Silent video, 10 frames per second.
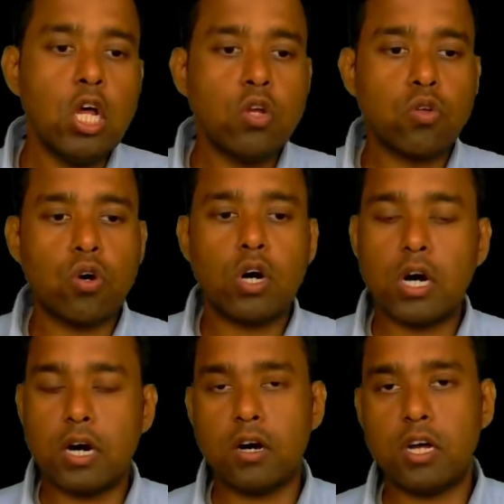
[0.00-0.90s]
So
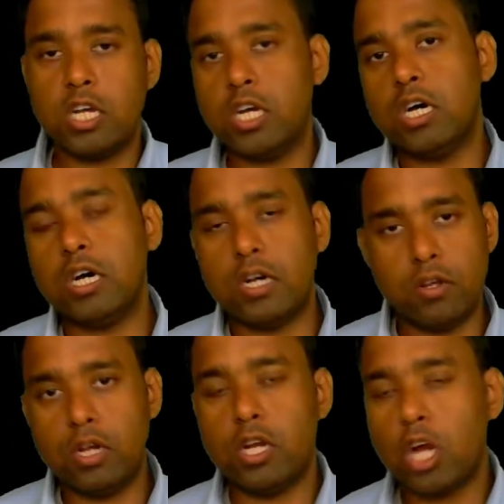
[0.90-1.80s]

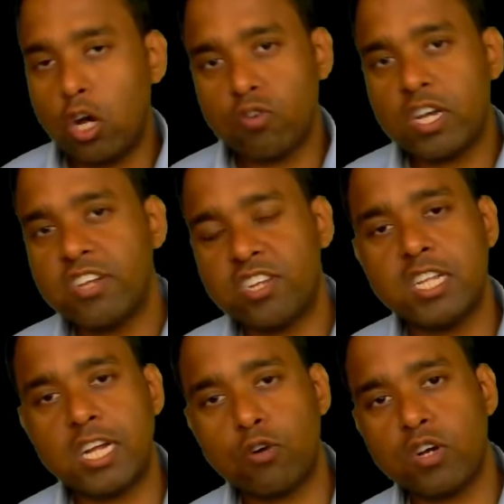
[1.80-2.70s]
now you can say
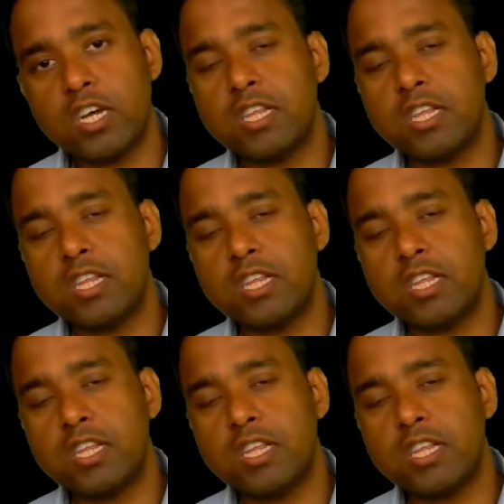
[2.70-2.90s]
that, okay,